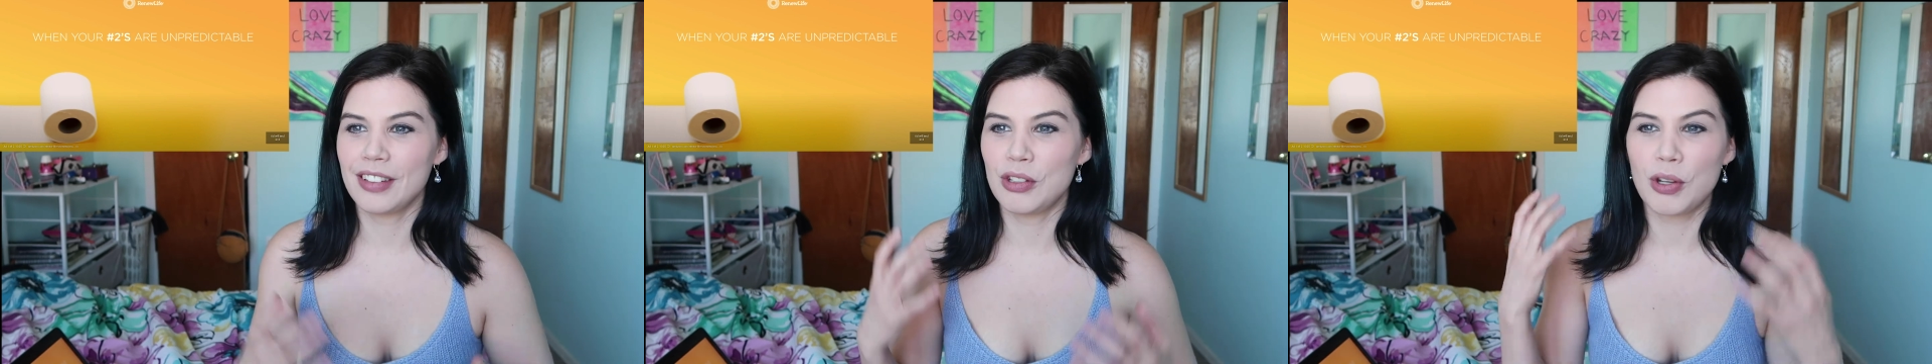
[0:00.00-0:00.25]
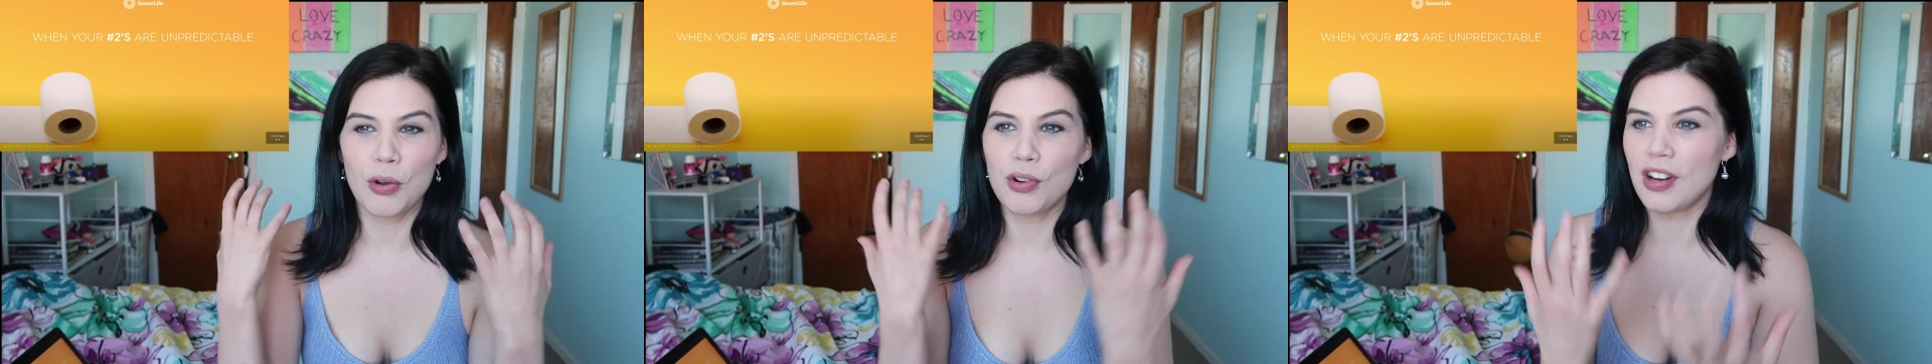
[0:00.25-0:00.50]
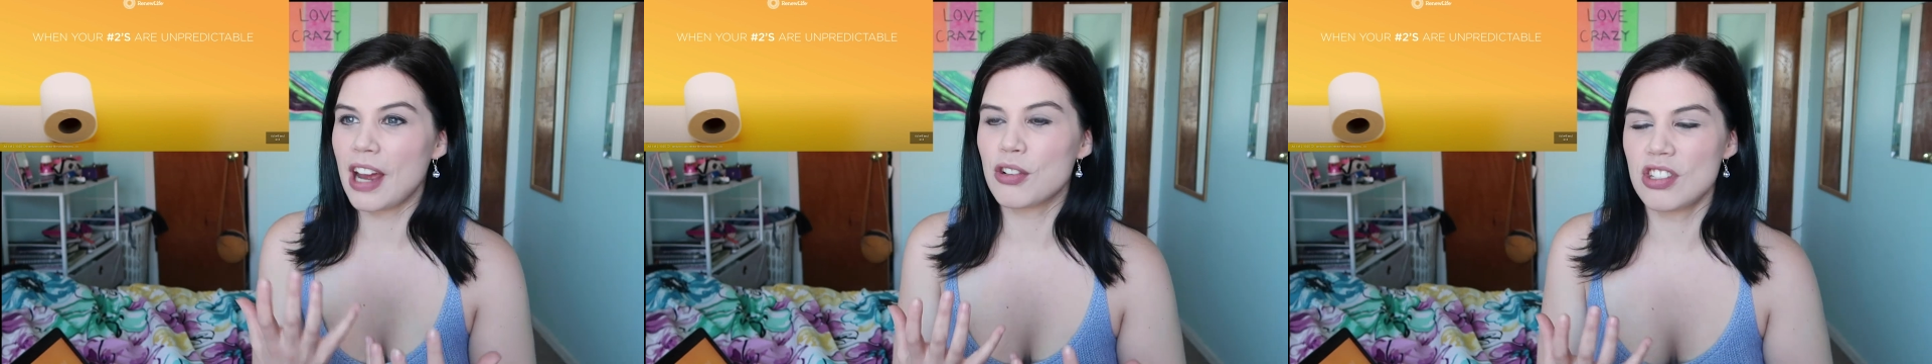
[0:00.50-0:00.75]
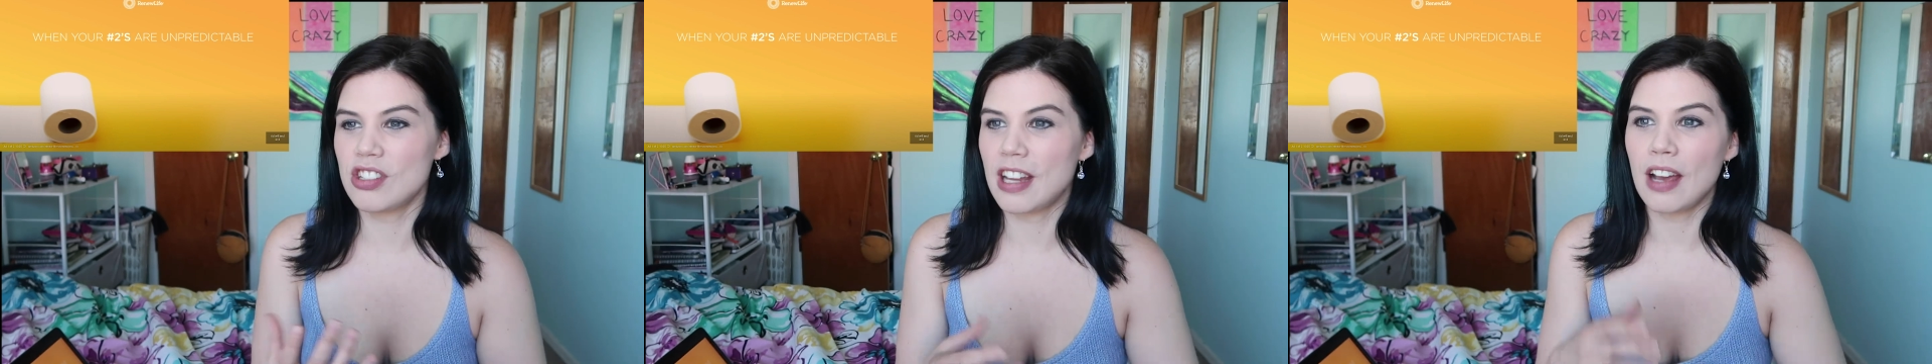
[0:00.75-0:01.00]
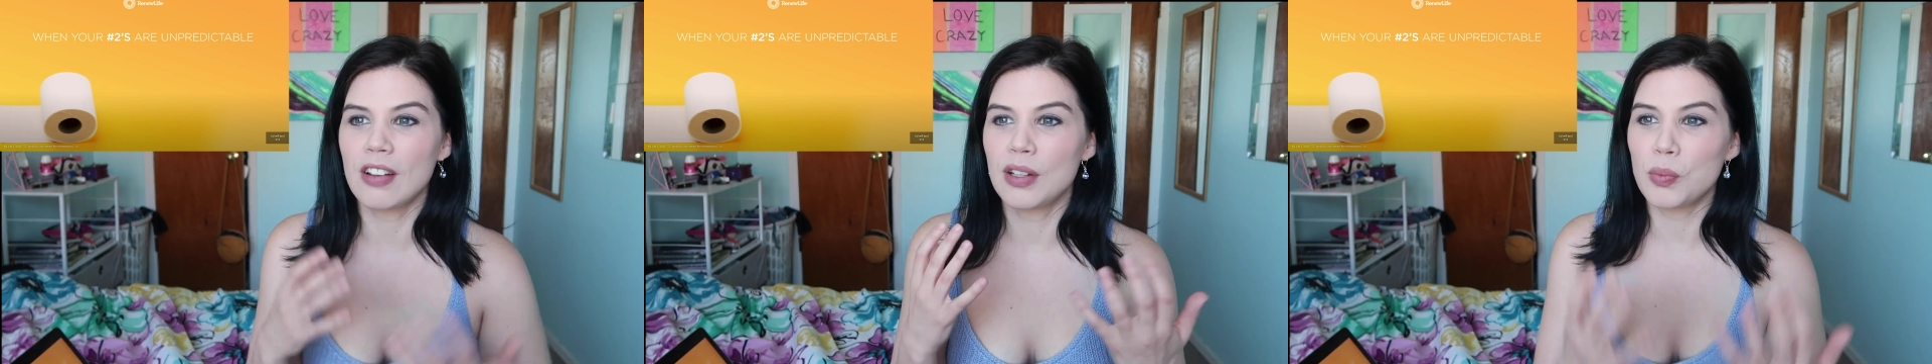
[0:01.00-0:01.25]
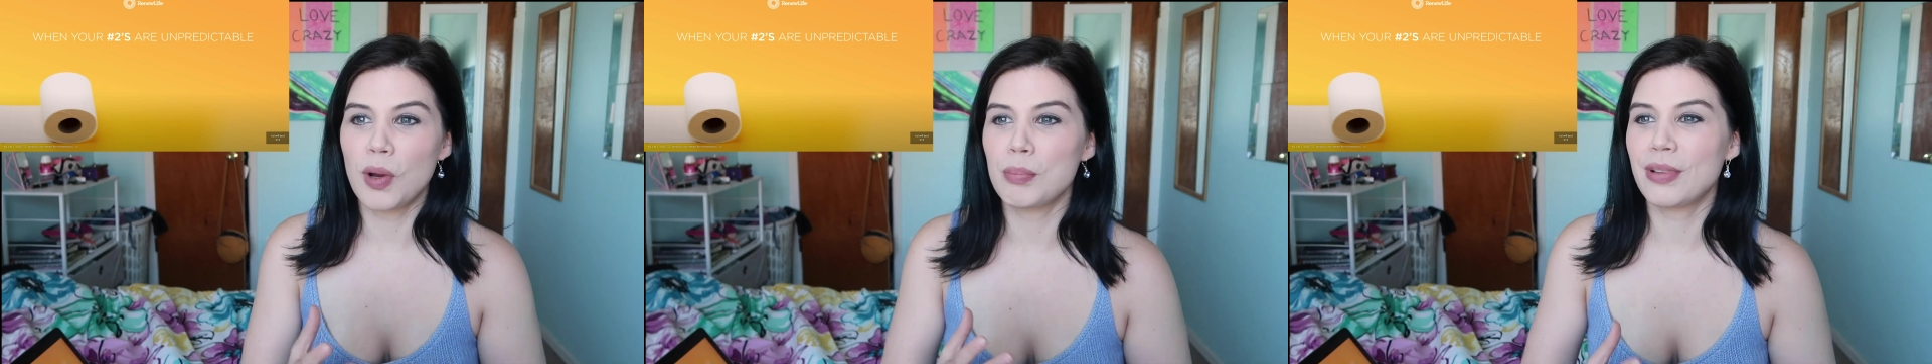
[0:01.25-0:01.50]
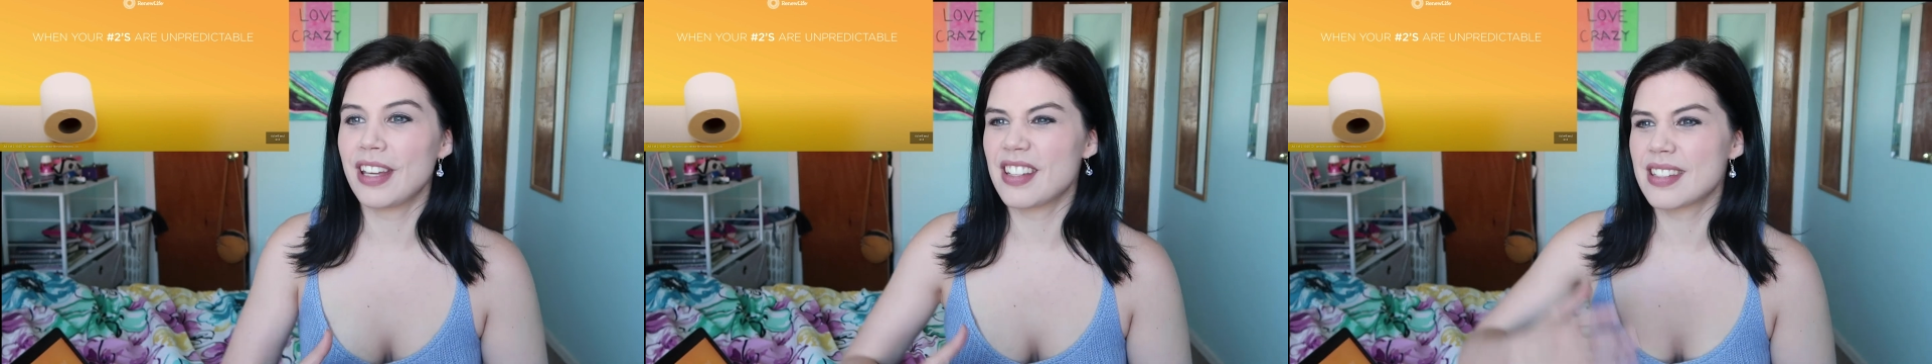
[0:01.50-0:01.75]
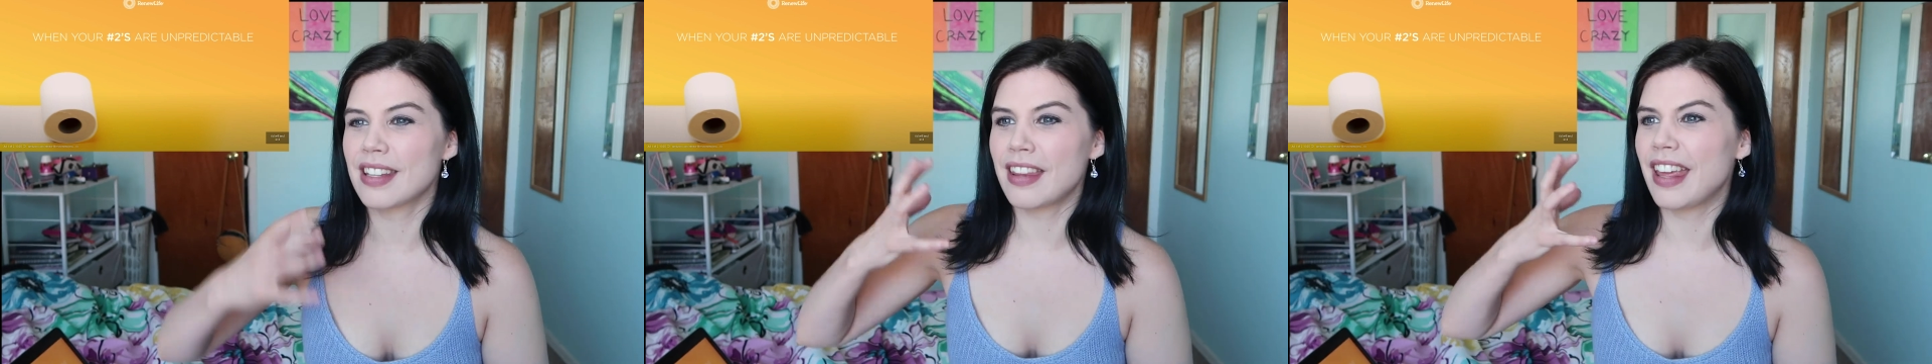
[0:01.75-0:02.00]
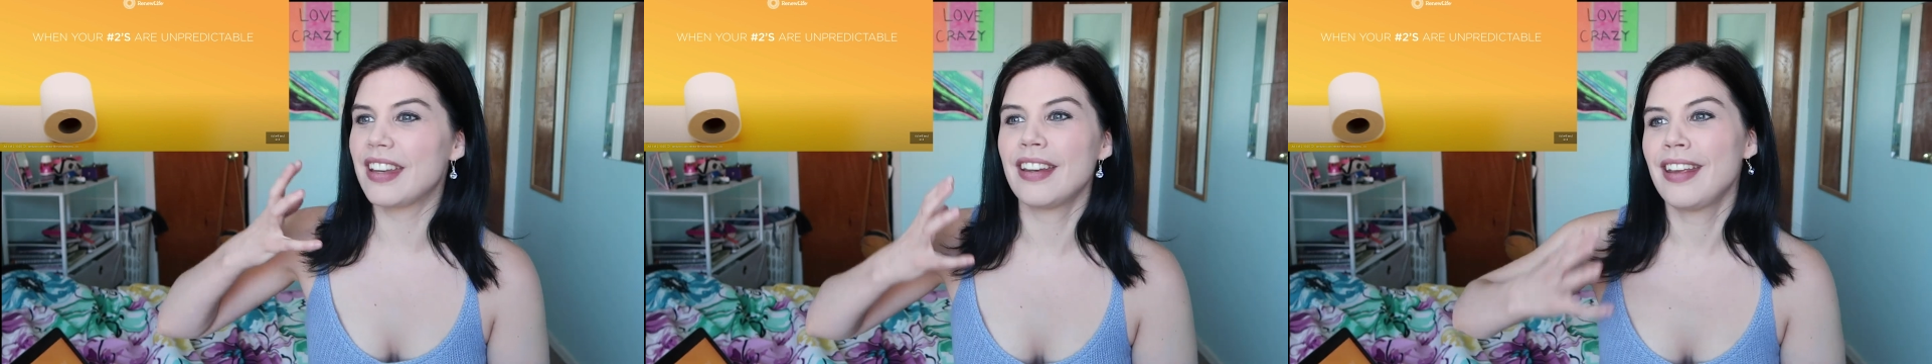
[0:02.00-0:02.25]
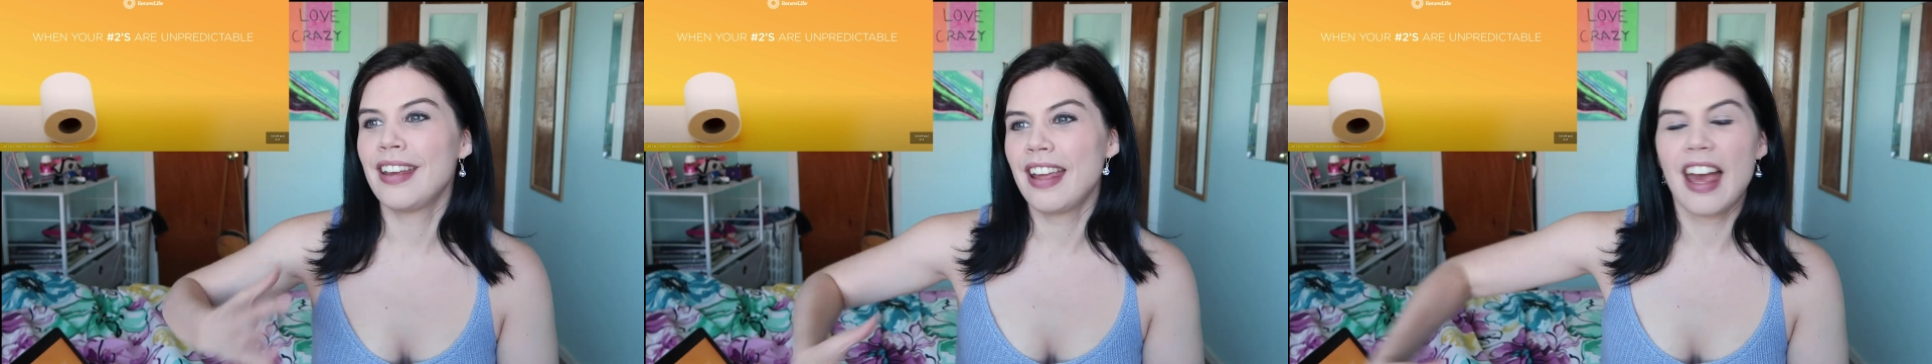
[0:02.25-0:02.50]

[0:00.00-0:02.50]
you know, crouched down in one place, and then